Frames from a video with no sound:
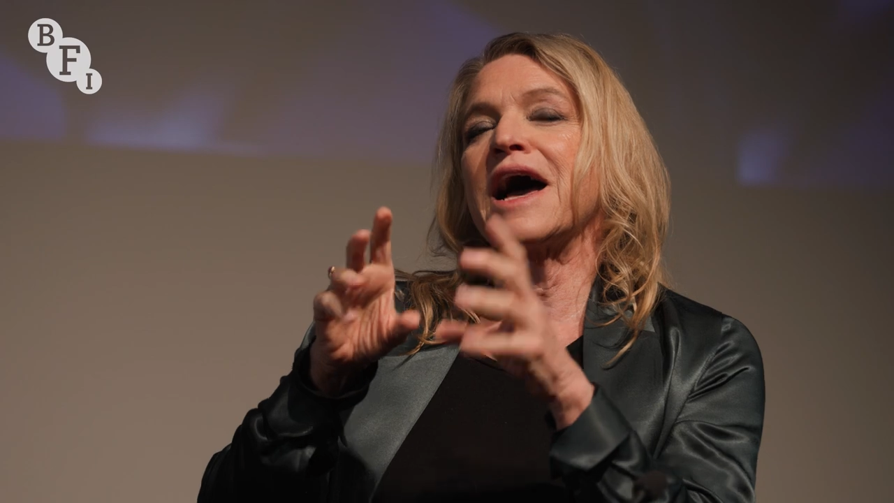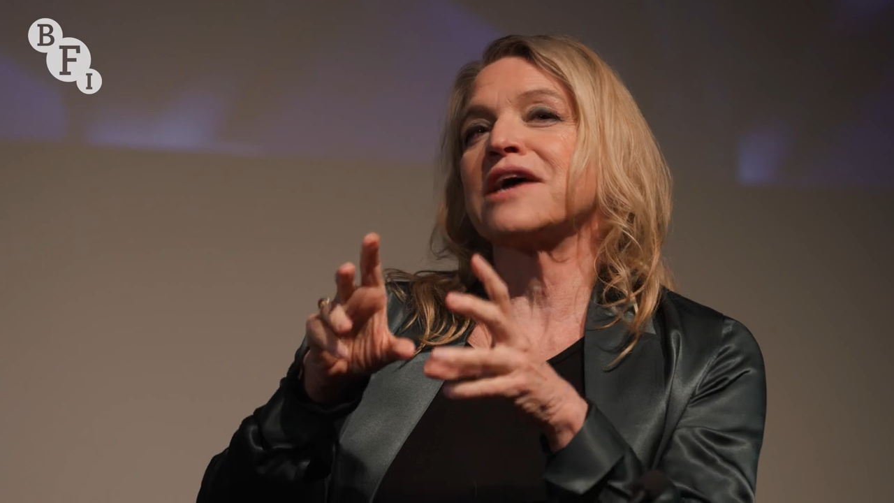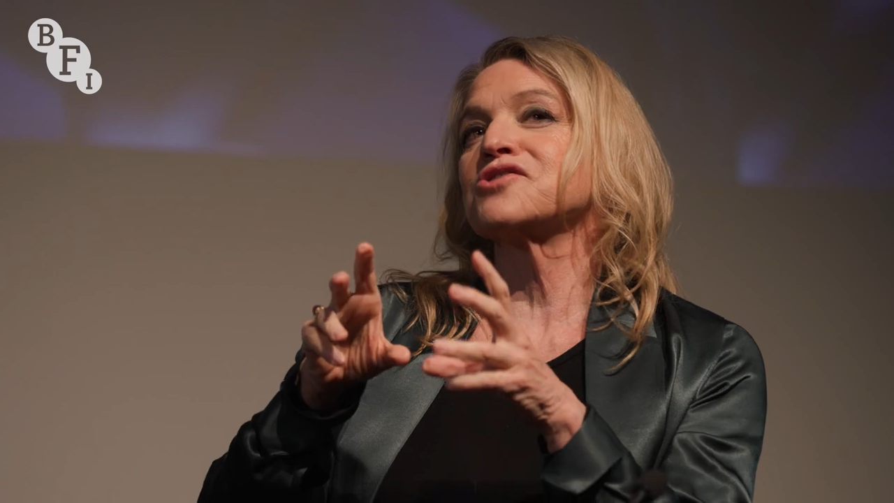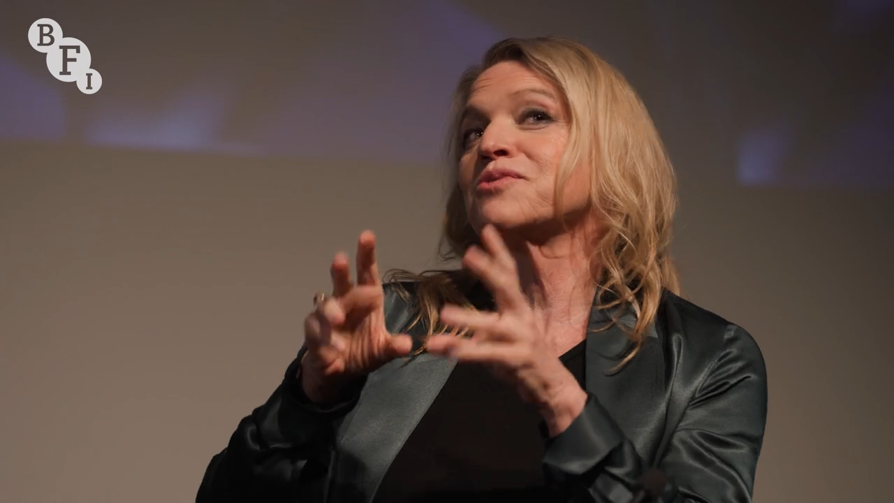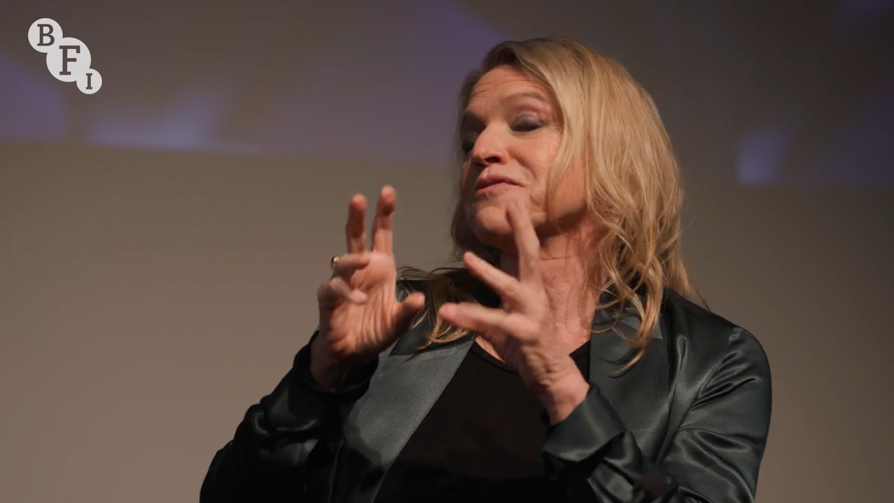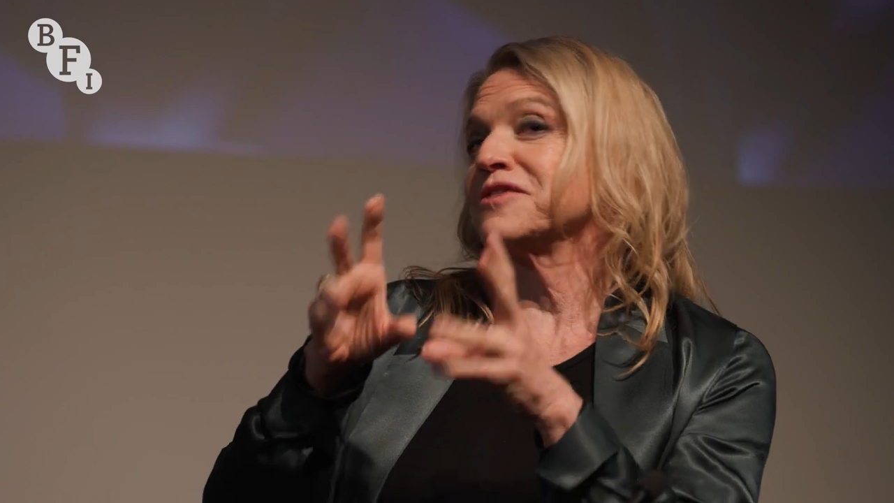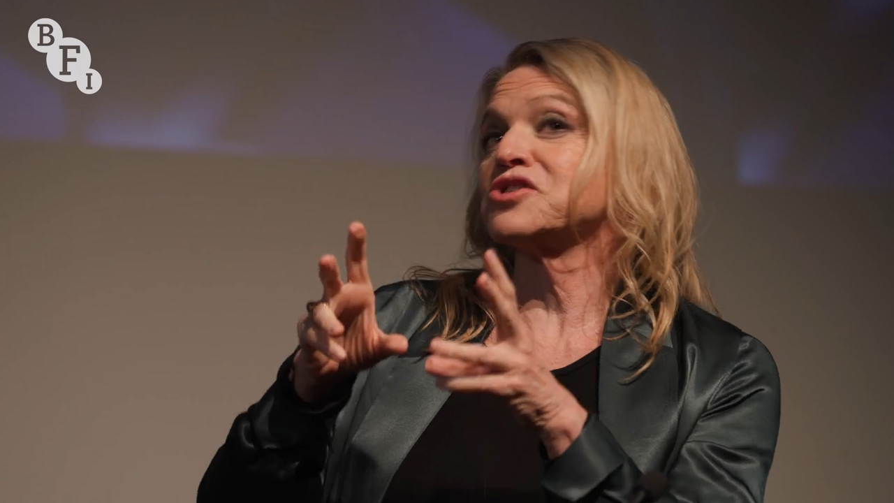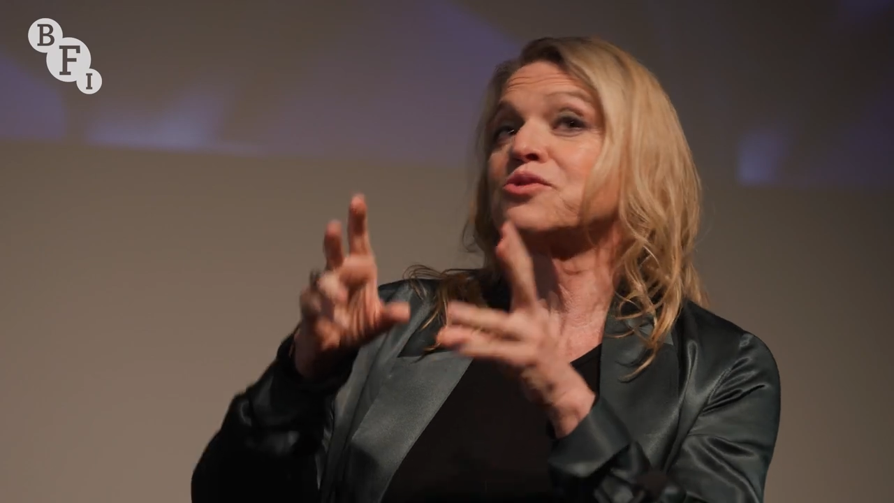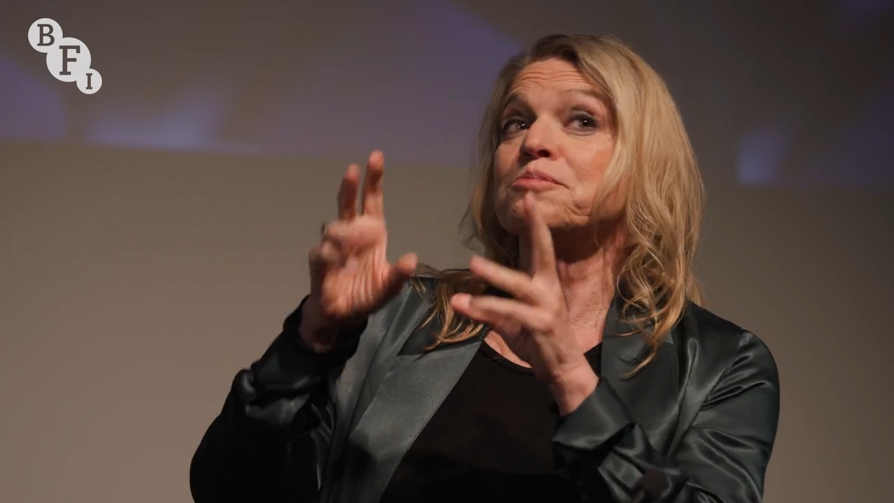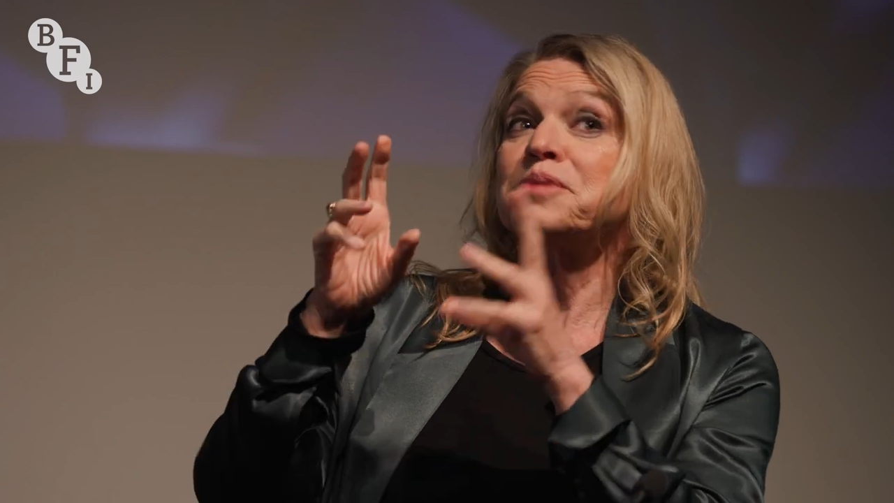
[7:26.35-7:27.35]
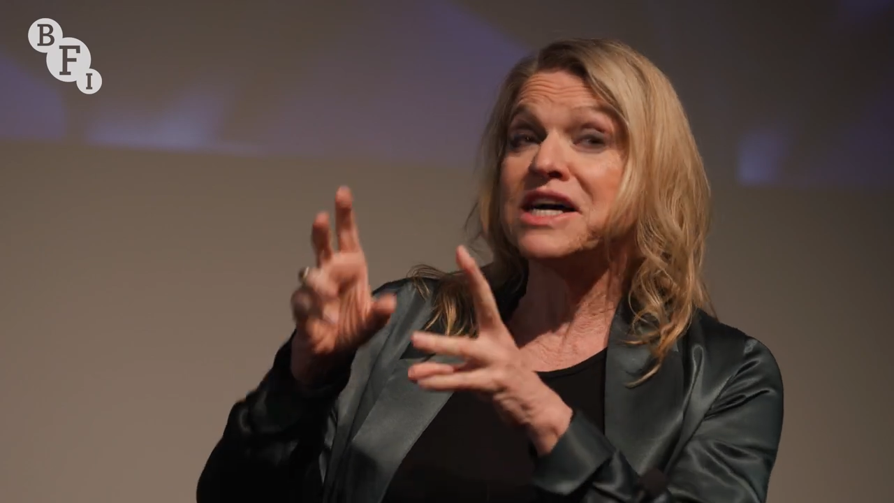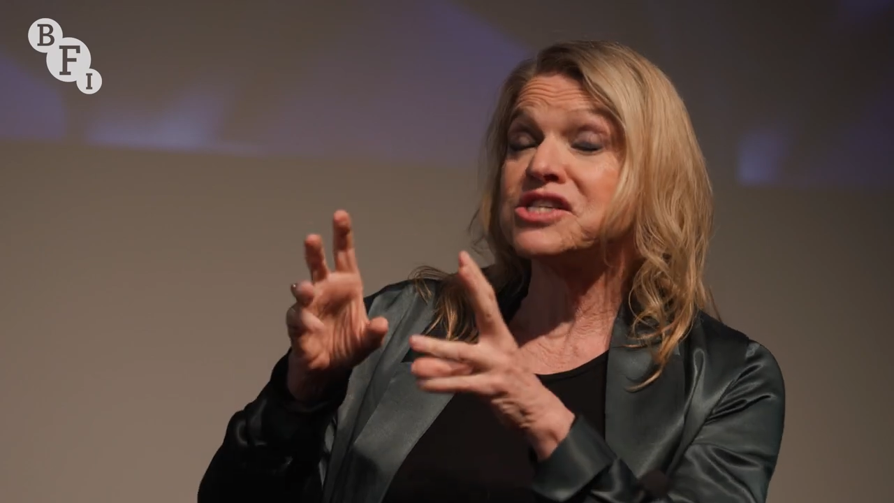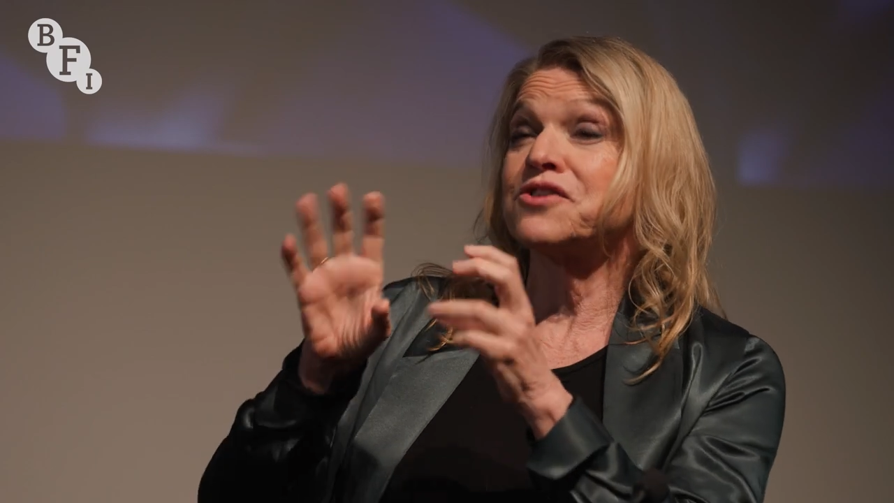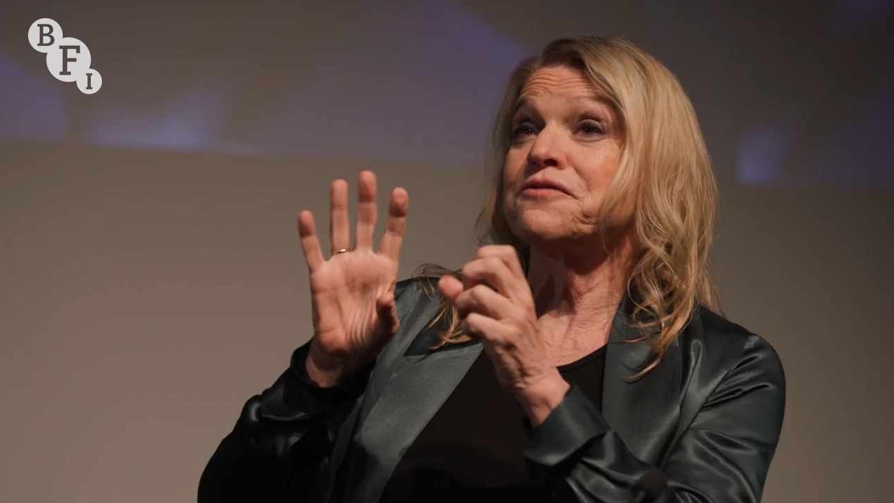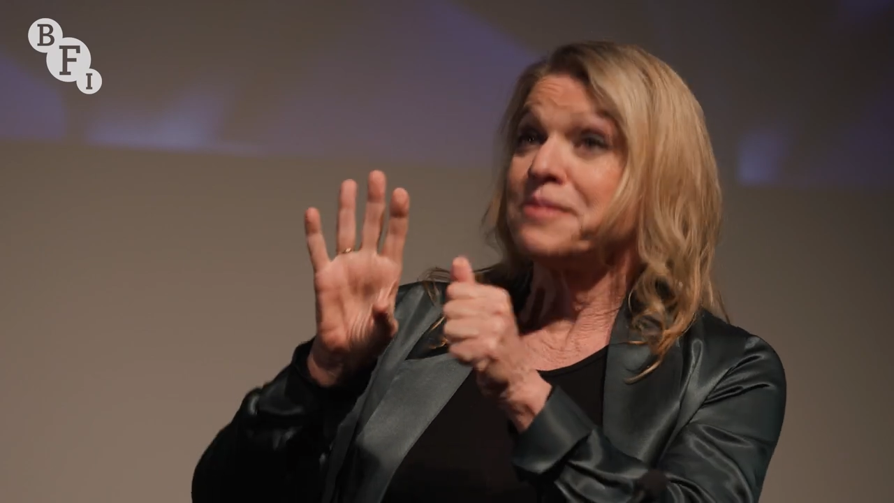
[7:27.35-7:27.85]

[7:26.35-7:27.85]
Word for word: actual visual pleasure